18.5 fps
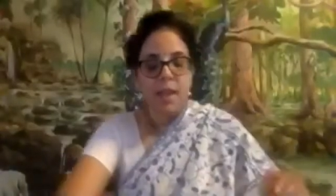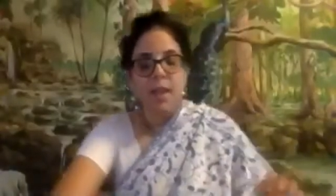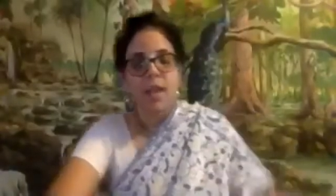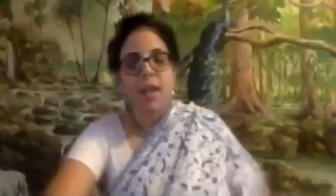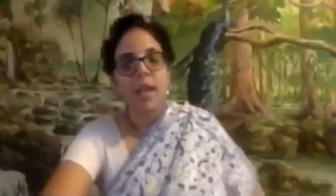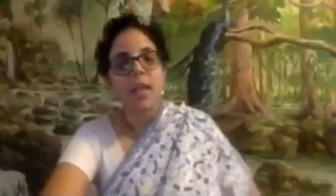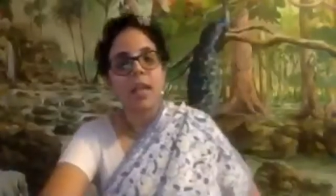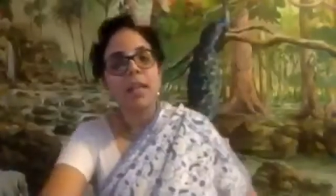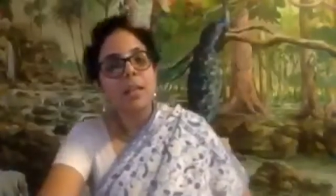
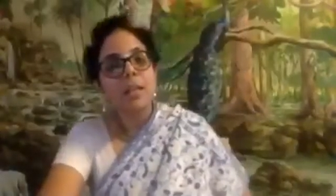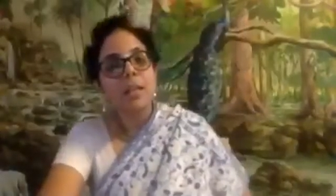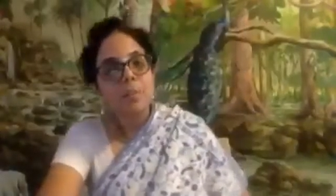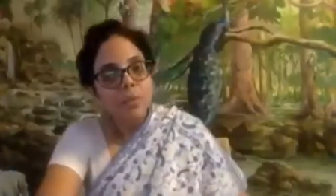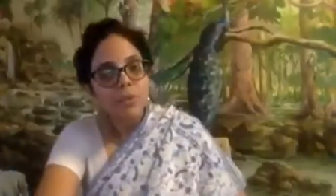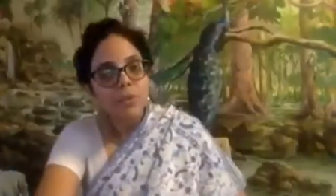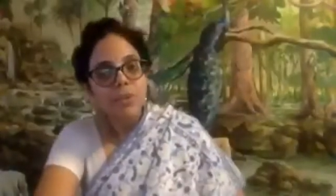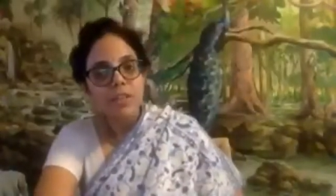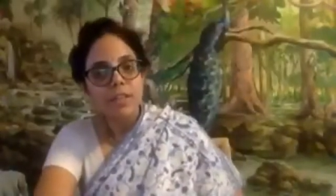and
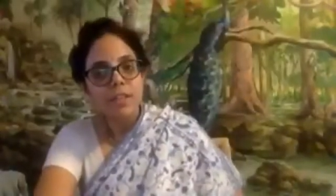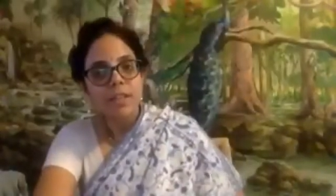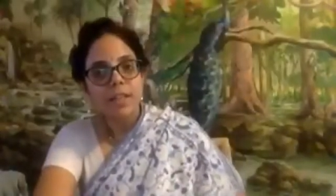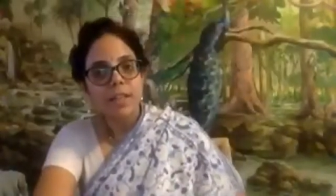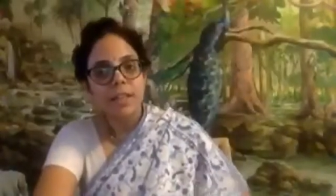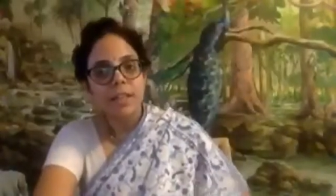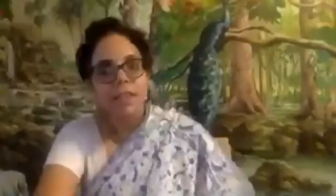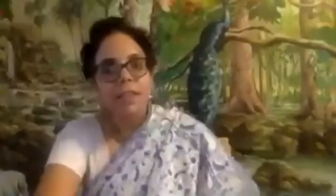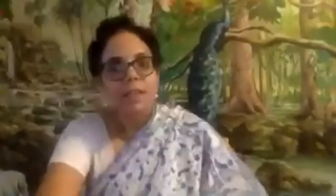
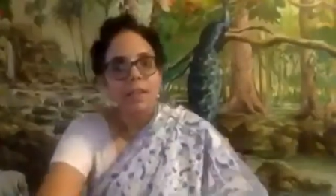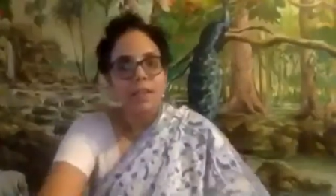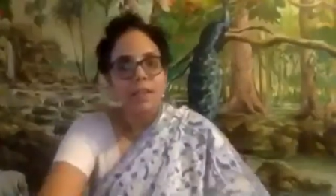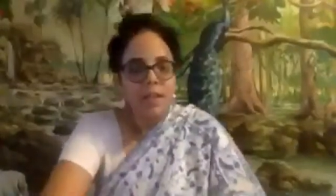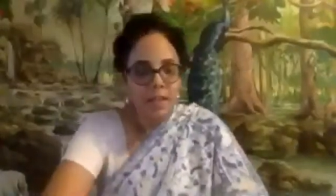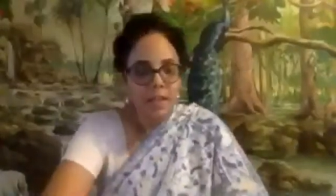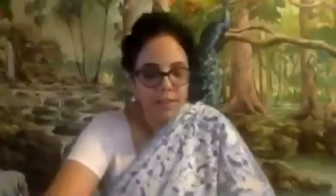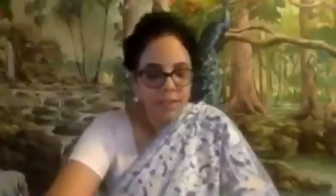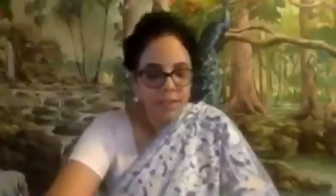emotionally
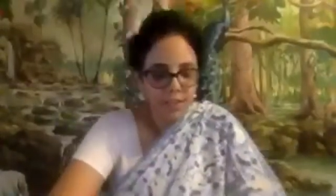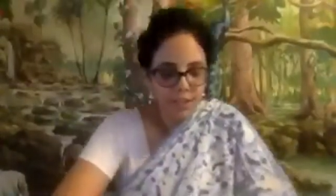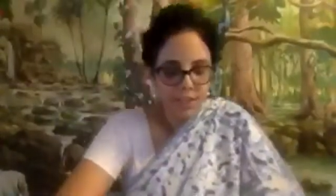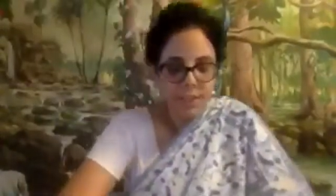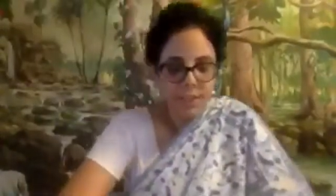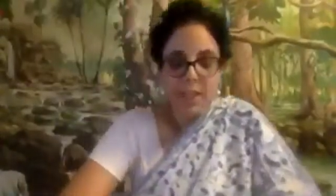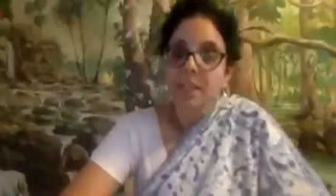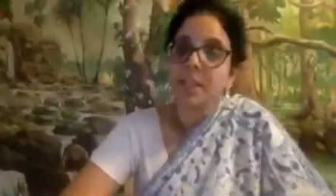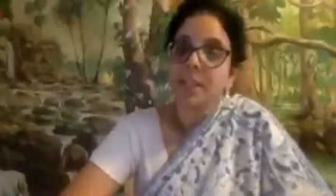nourished
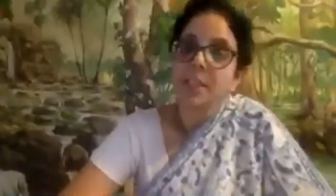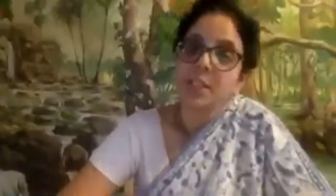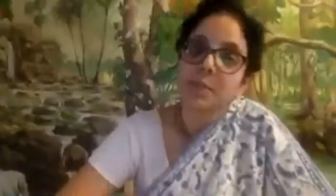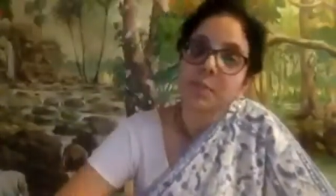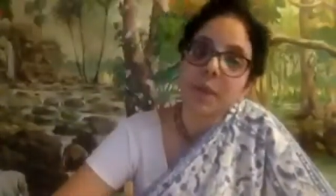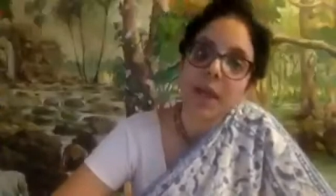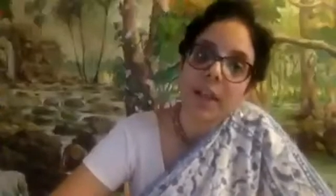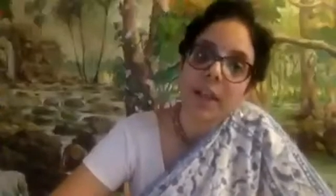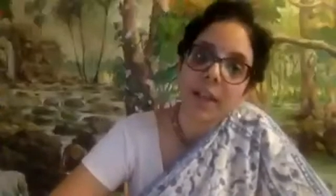and
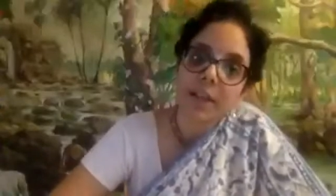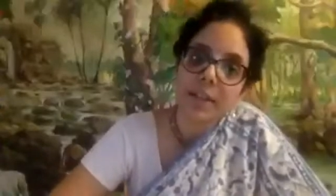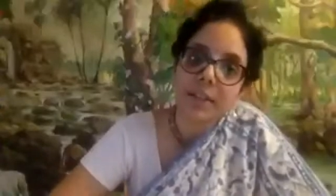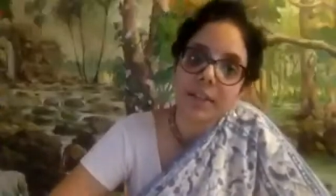inspired?